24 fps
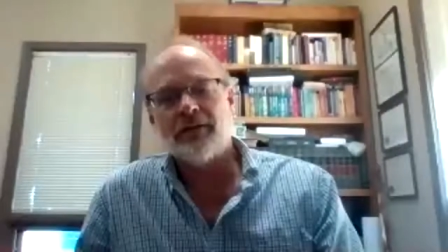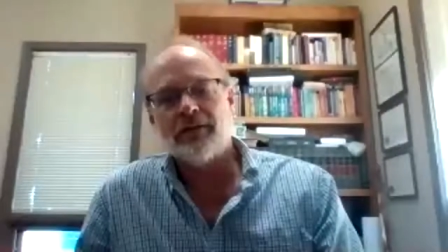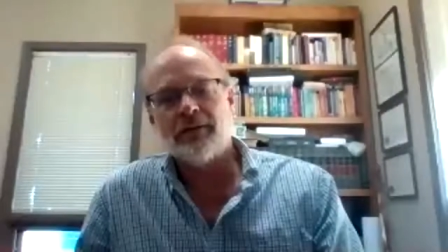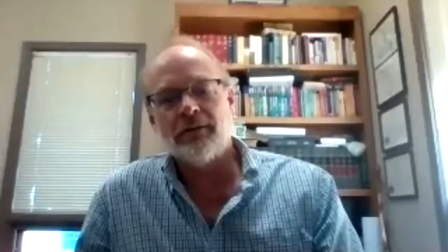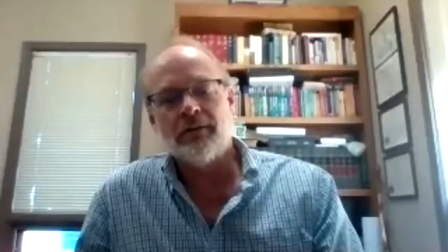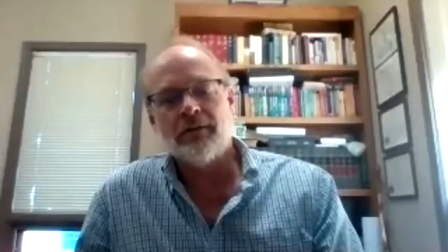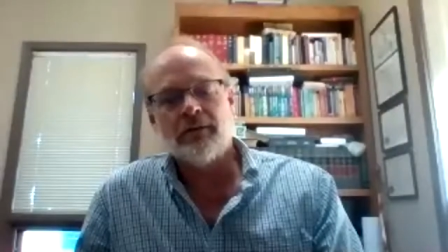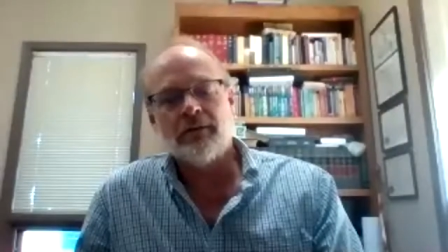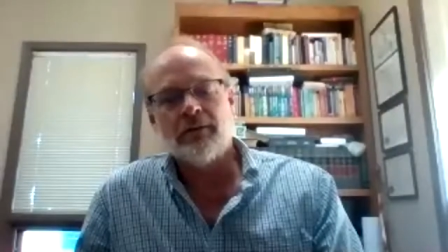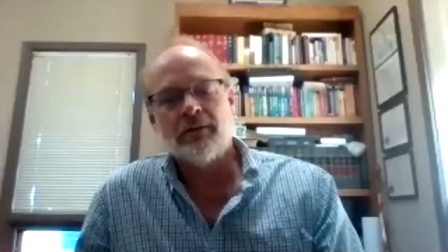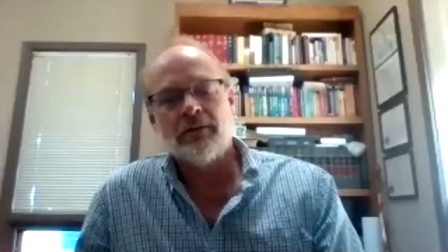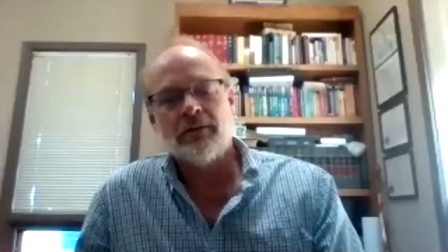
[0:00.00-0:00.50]

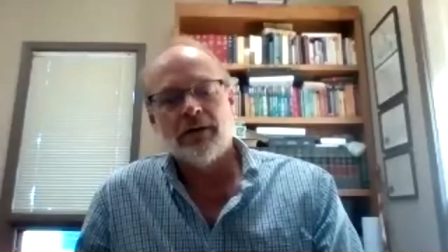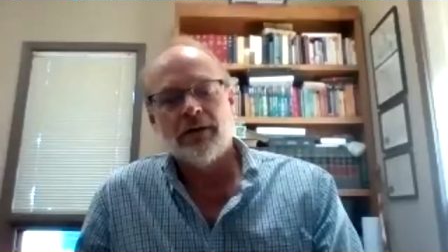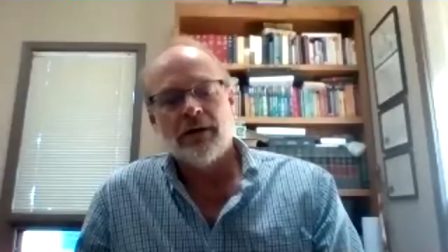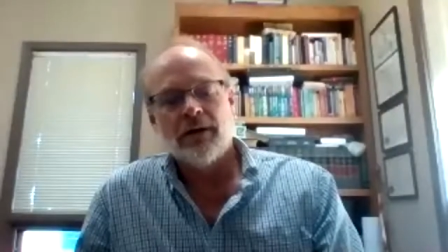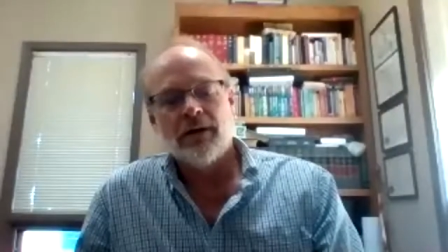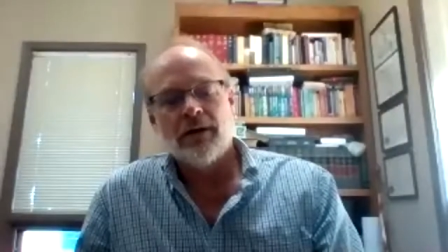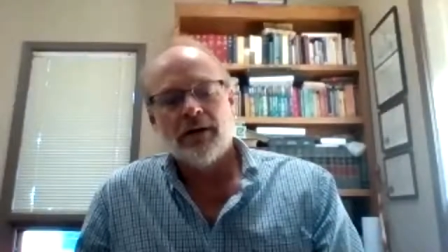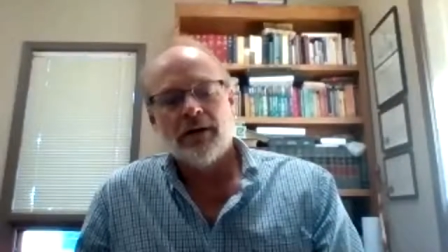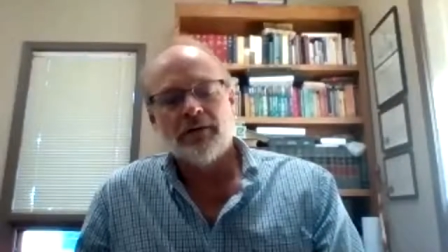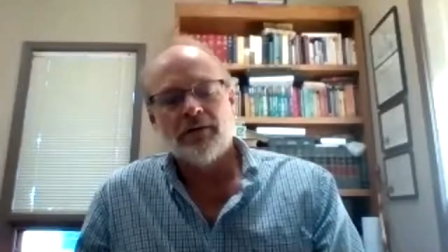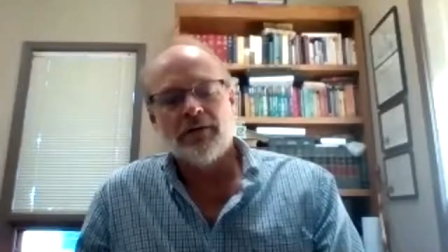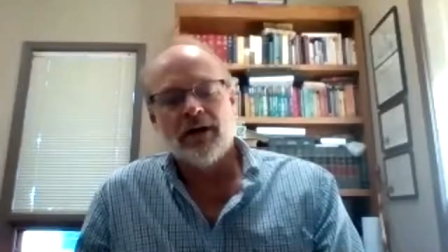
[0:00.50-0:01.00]
to
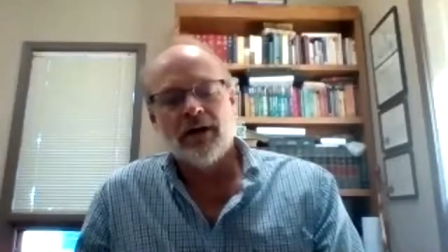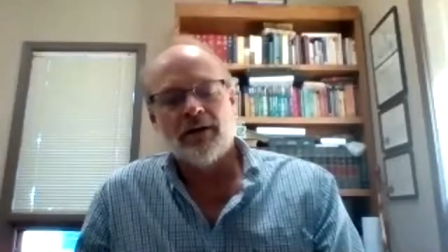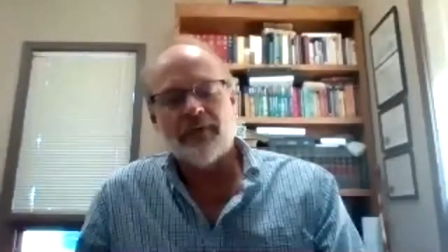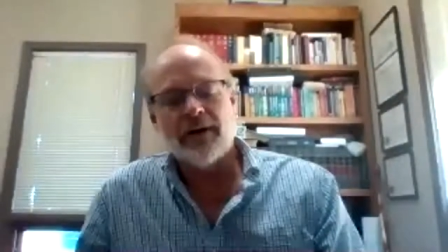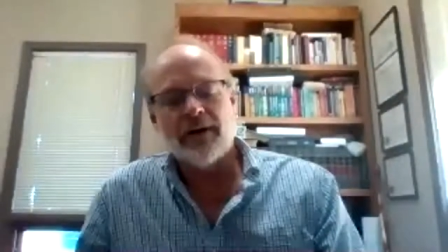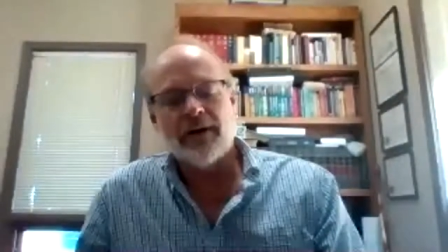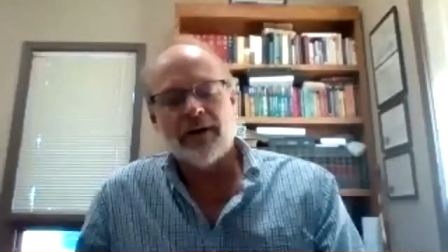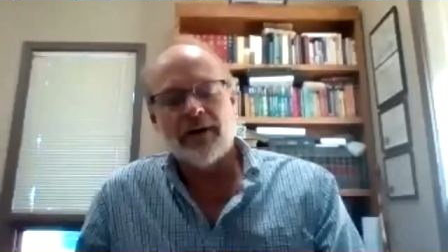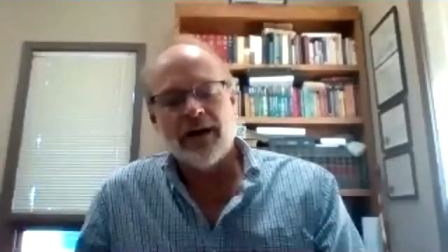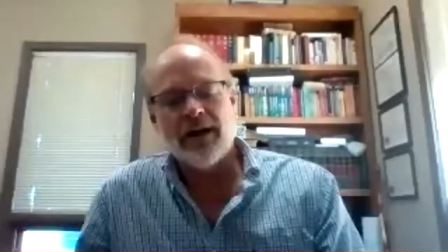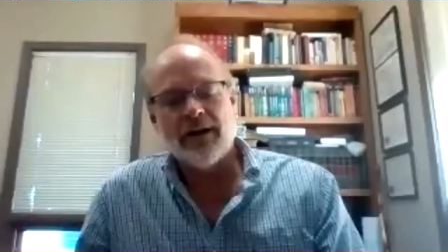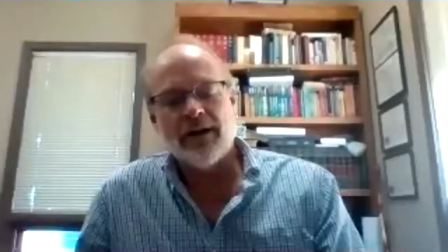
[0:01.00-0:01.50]
love
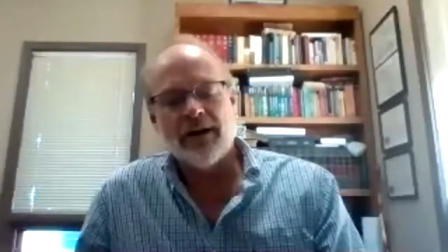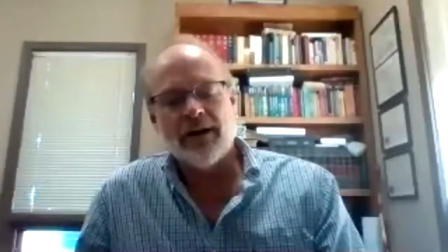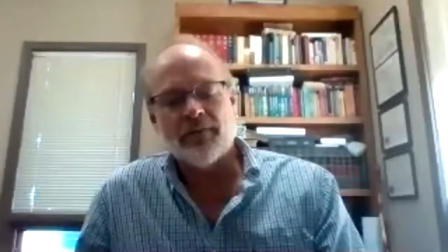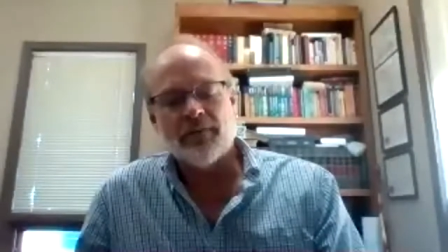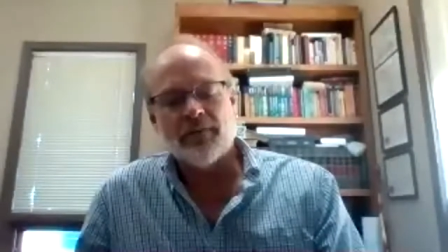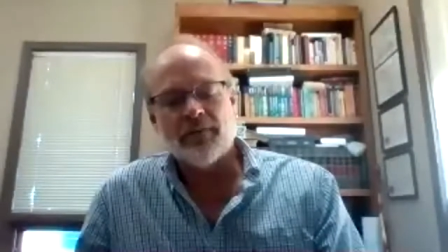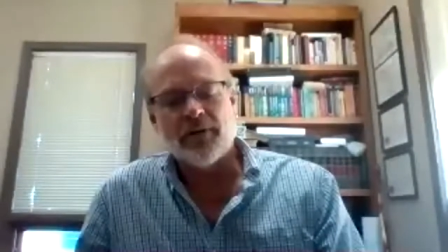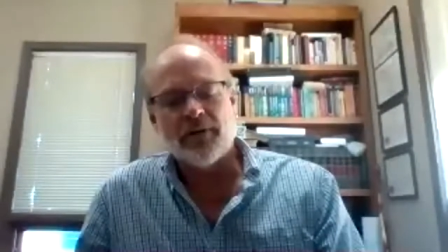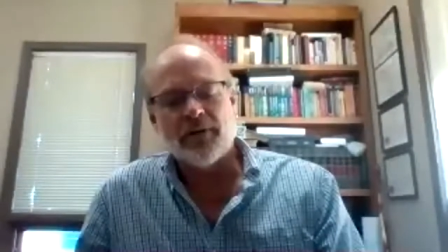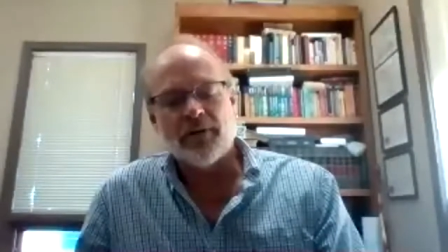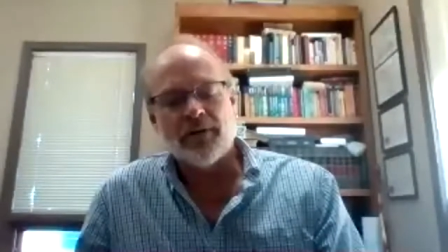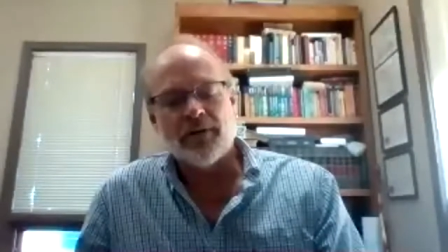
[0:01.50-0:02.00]
our
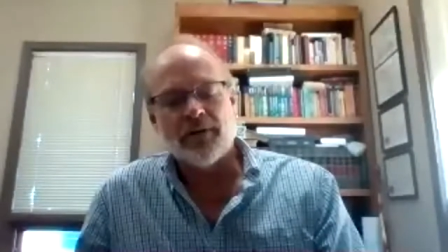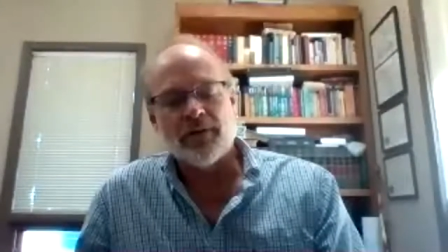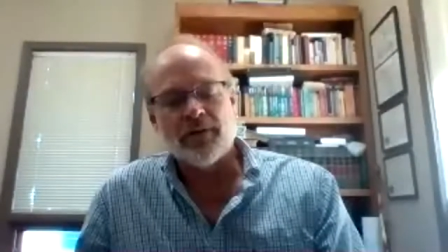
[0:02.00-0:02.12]
neighbor.